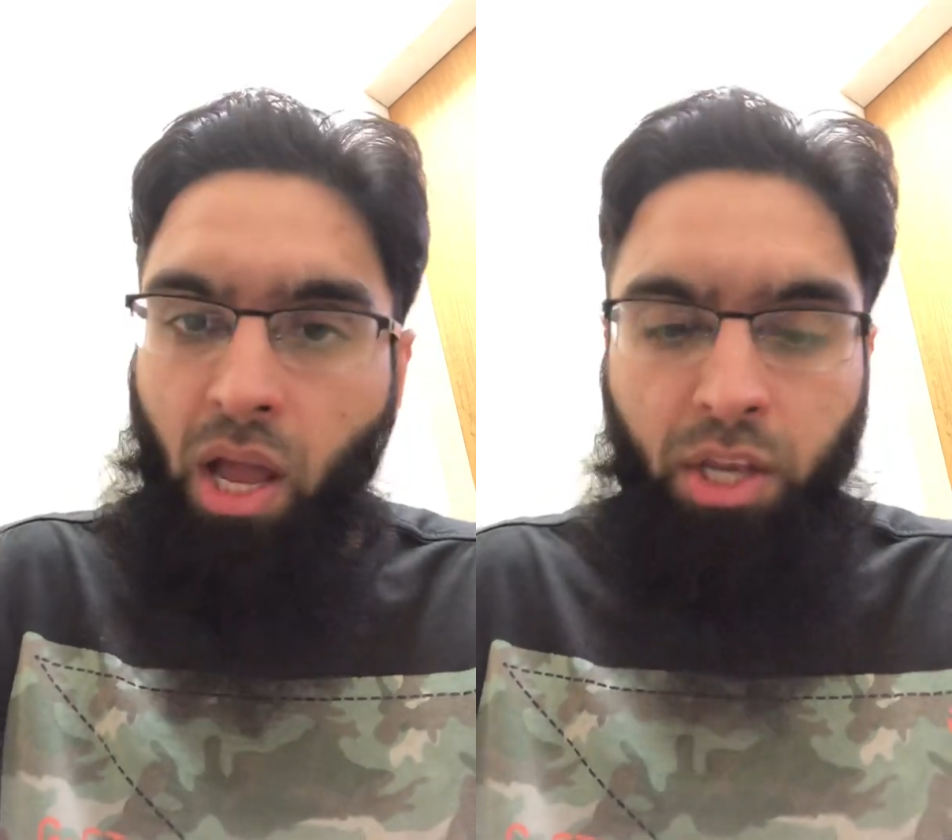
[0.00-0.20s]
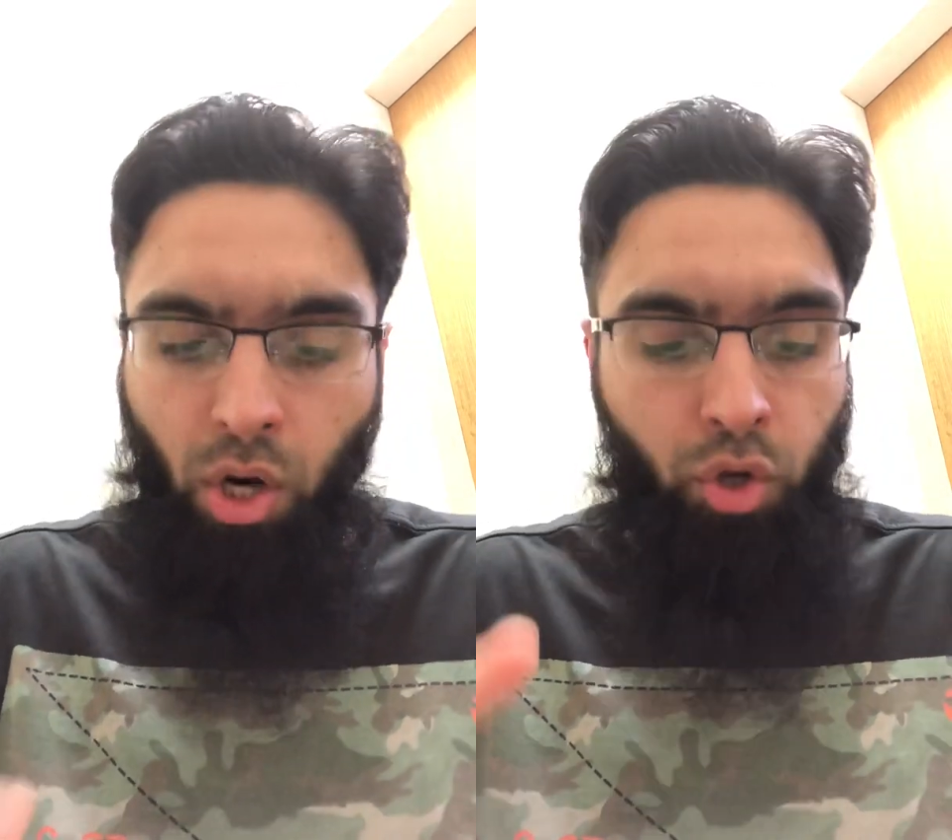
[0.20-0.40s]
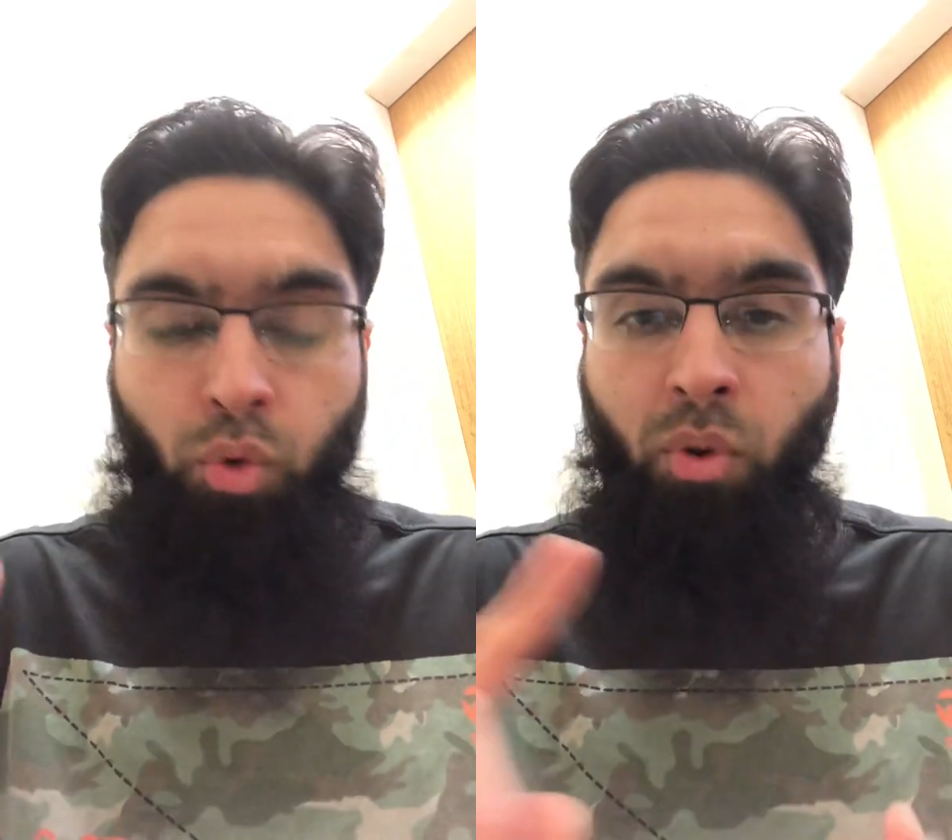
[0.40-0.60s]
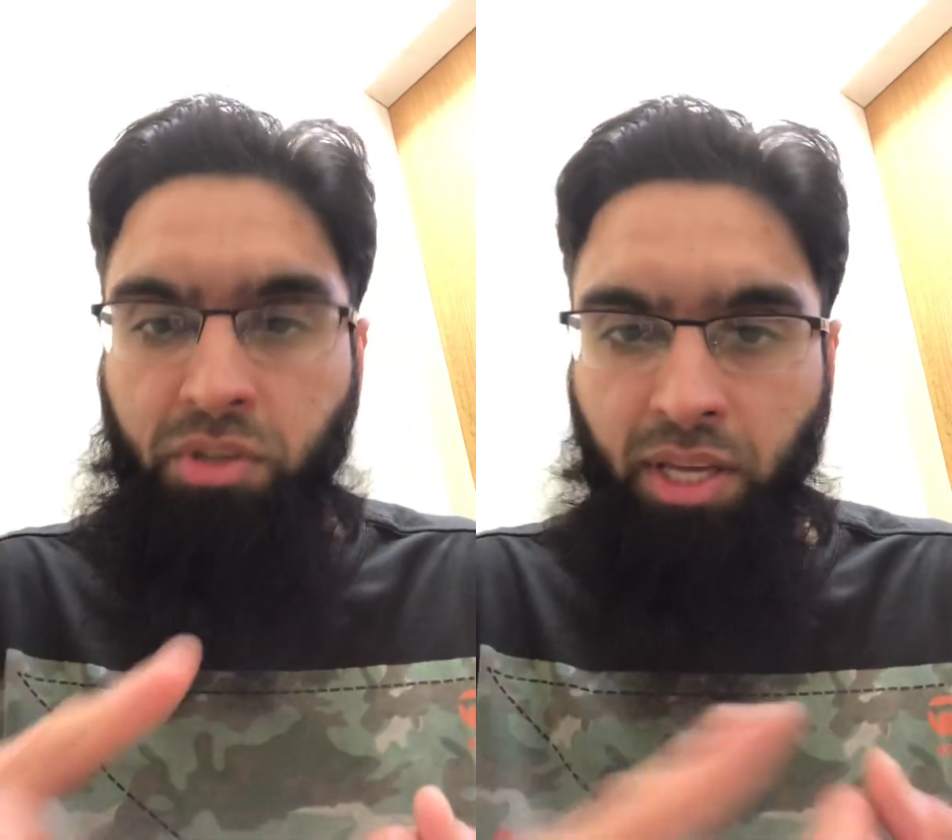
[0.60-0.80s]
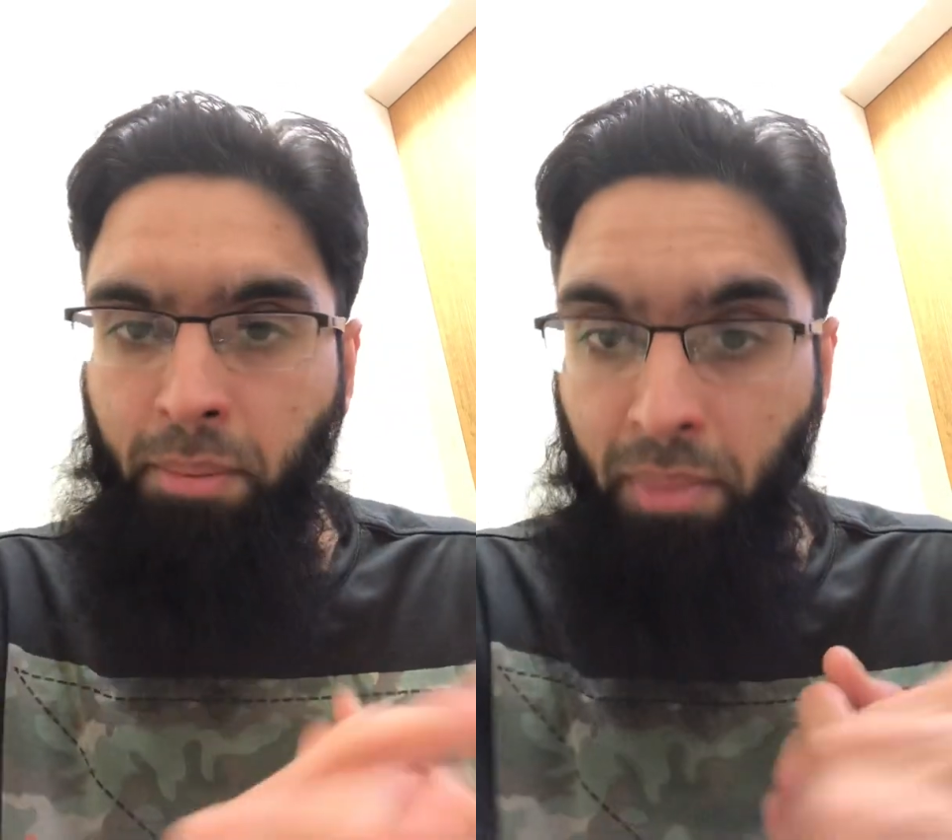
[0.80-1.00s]
you know, you want
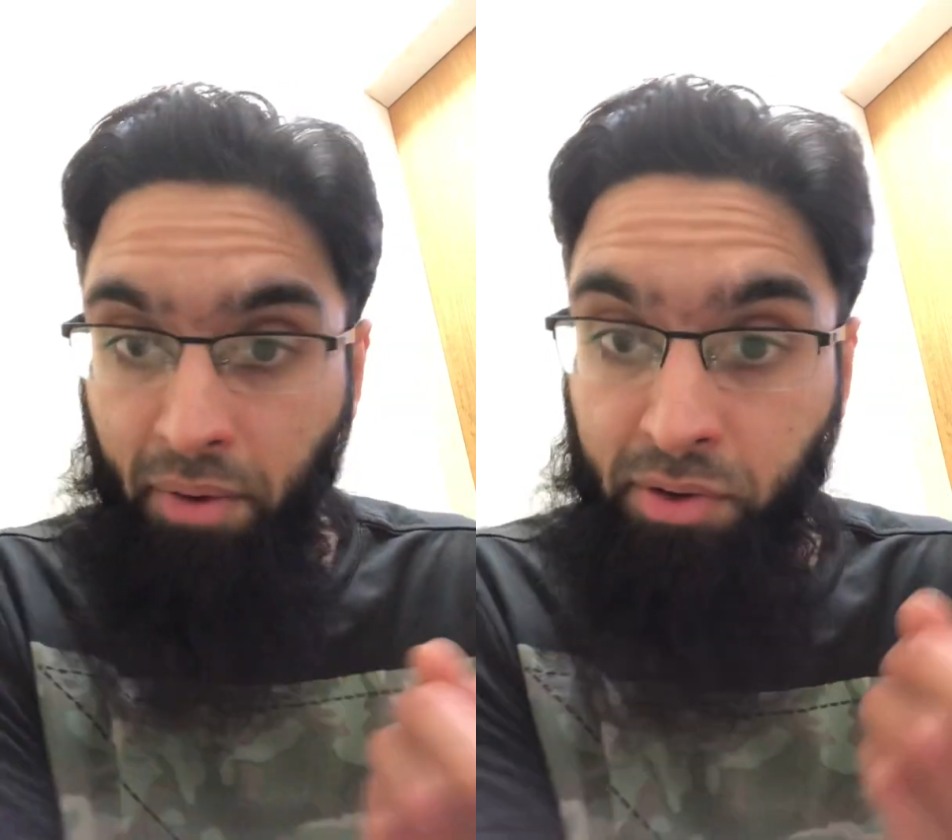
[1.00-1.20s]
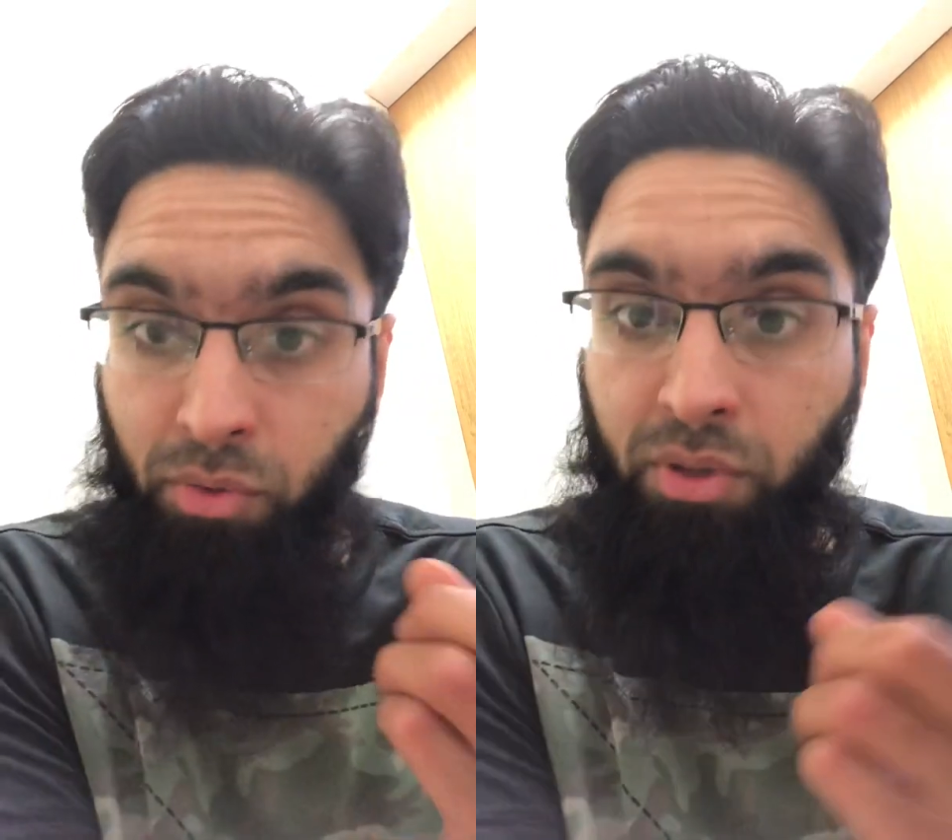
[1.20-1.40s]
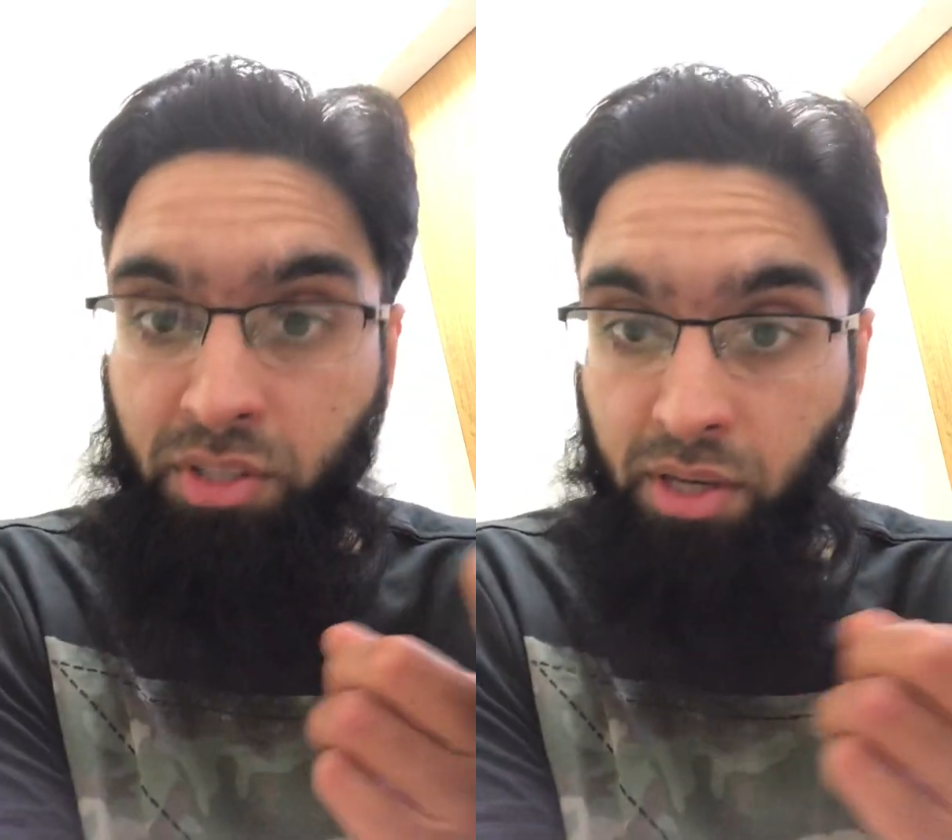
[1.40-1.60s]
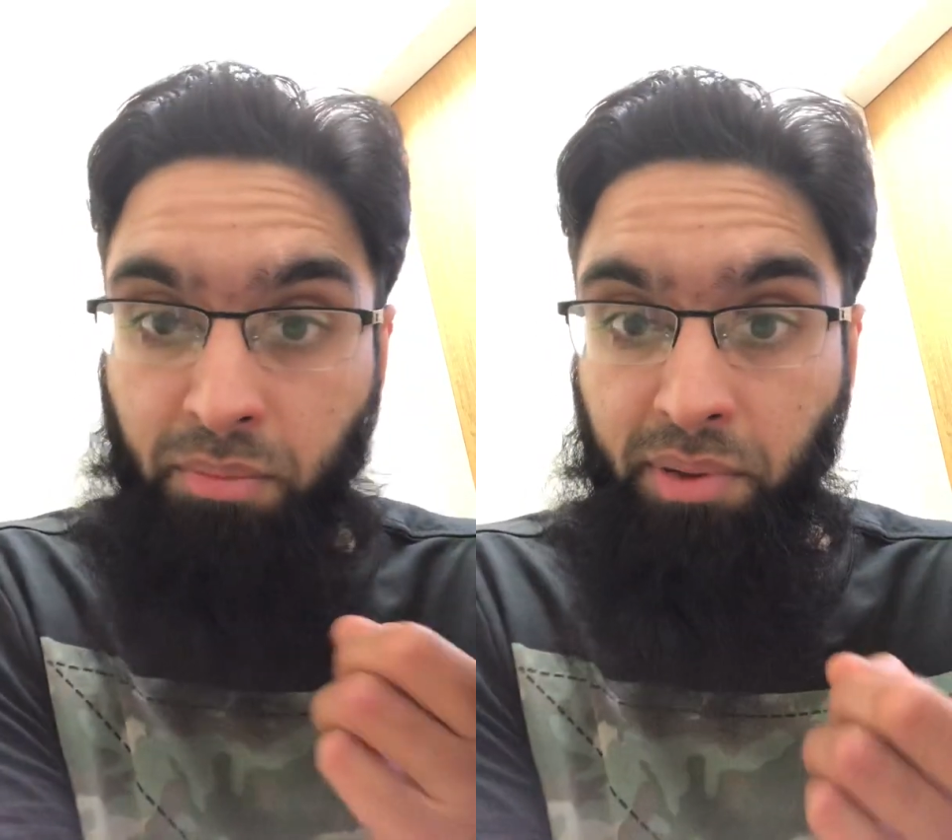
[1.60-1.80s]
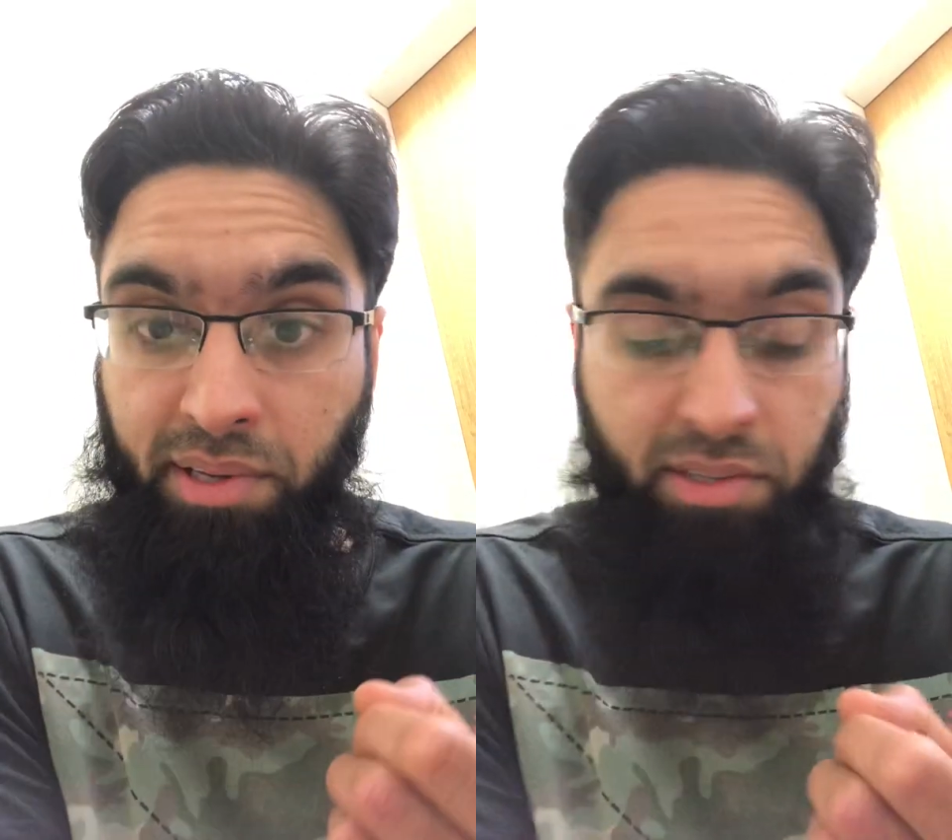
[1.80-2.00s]
to get married to a
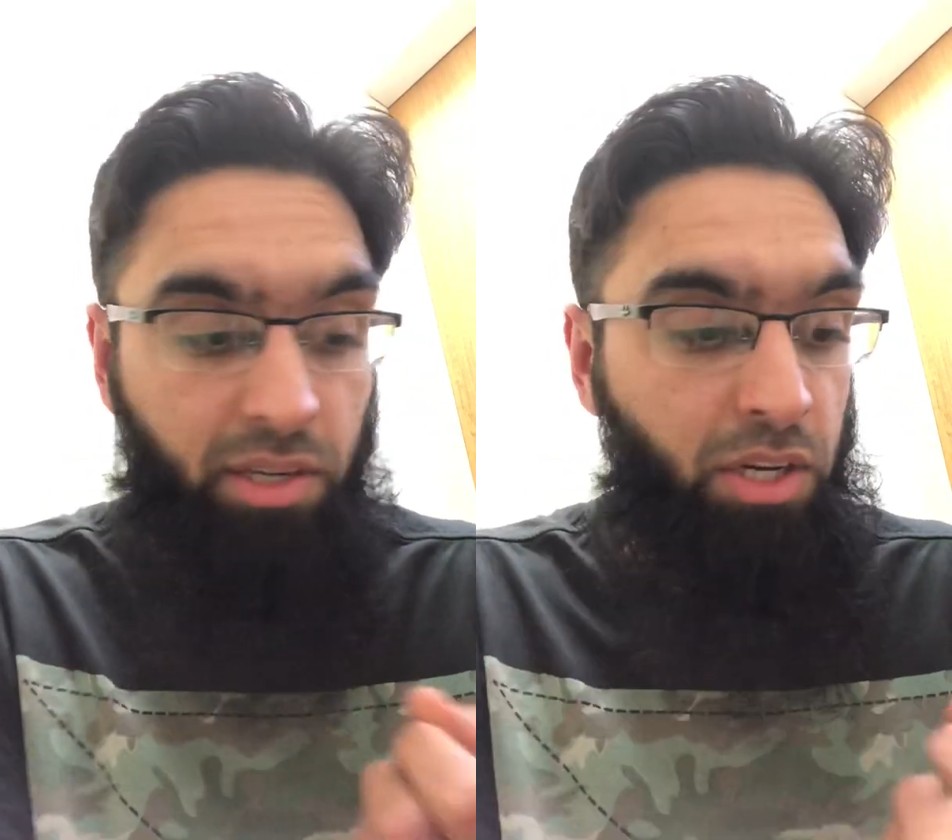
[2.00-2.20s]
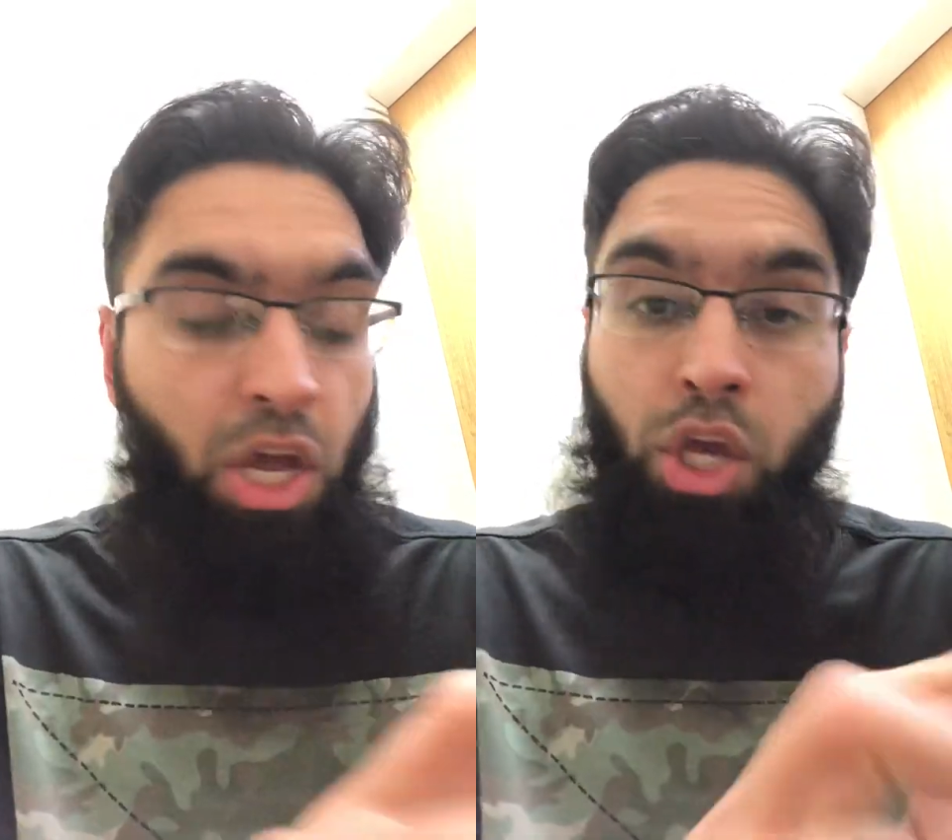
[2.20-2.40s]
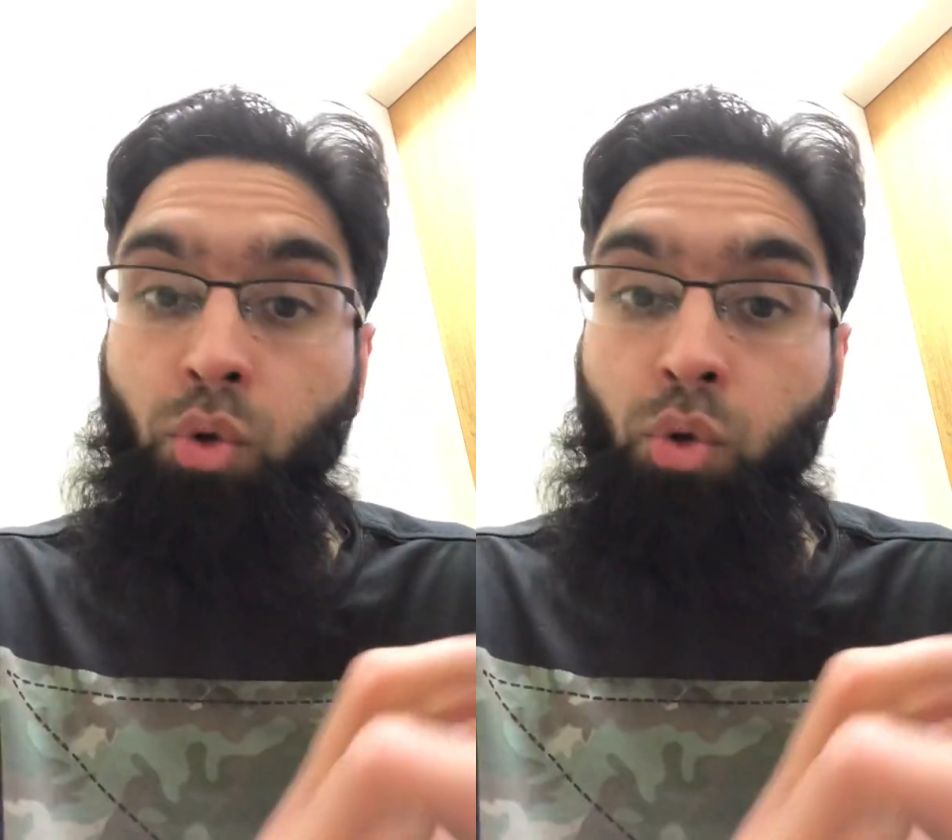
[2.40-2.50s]
certain person,